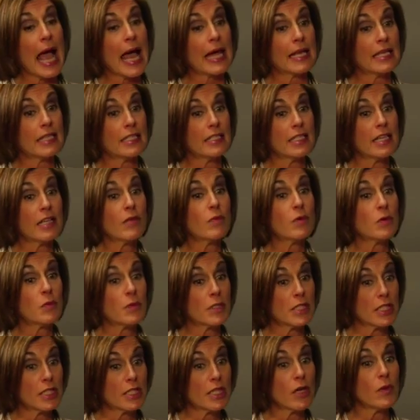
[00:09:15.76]
And indeed, what
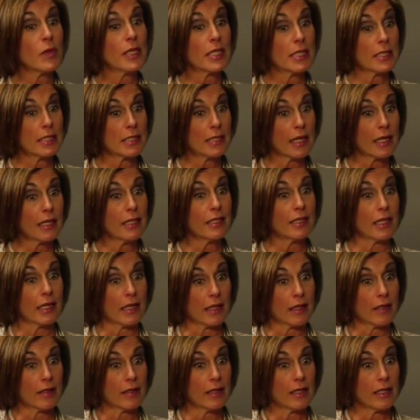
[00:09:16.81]
was so
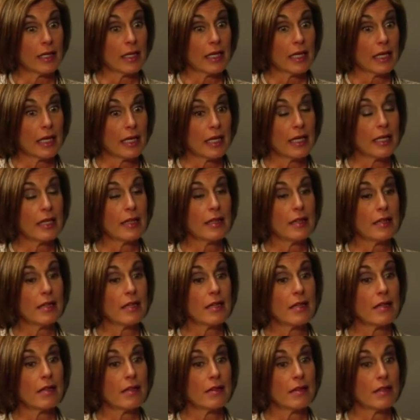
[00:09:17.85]
exciting
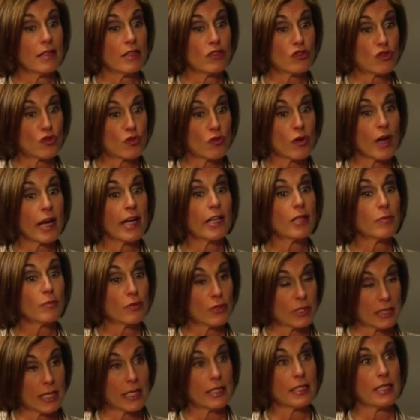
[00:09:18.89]
in the trial
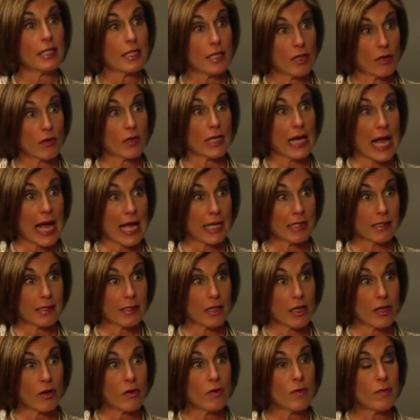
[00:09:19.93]
presented here at
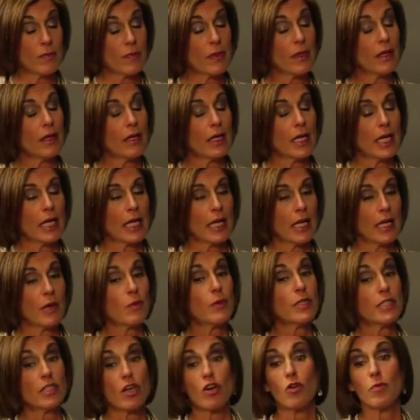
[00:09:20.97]
ASCO,
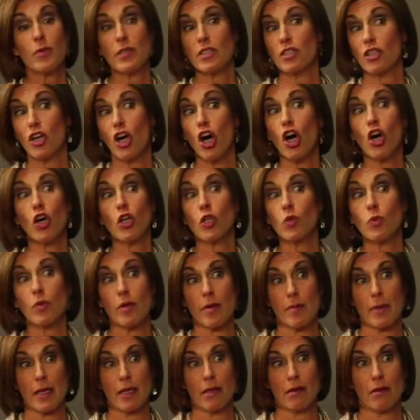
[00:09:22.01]
it was open to all
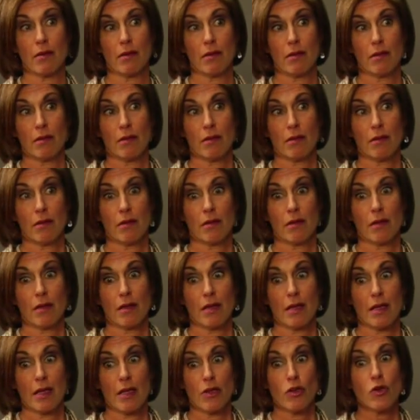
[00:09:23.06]
women
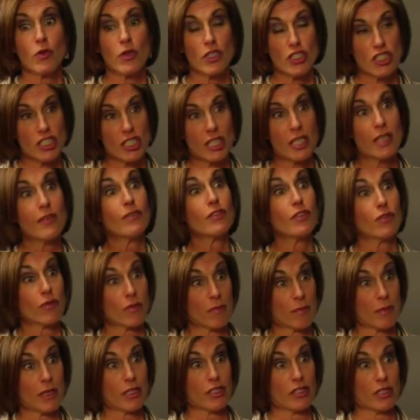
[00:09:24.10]
who achieved a
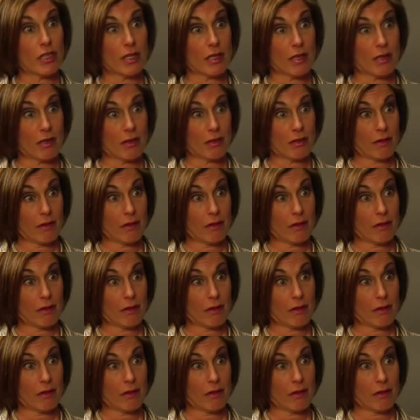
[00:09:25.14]
remission